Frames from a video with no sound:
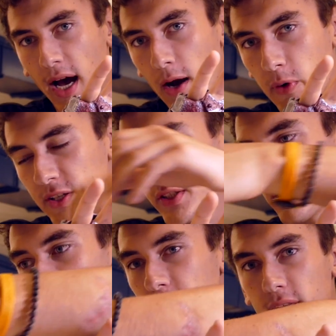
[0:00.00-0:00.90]
Uh, we also
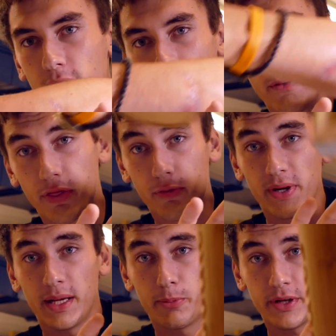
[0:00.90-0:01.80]
got the
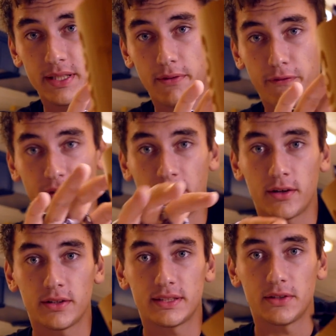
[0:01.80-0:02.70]
3D printed
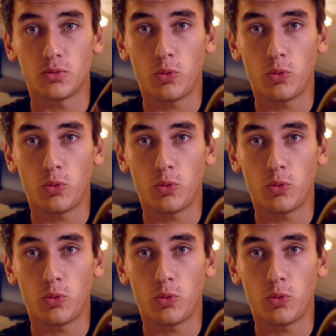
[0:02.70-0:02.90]
fingers as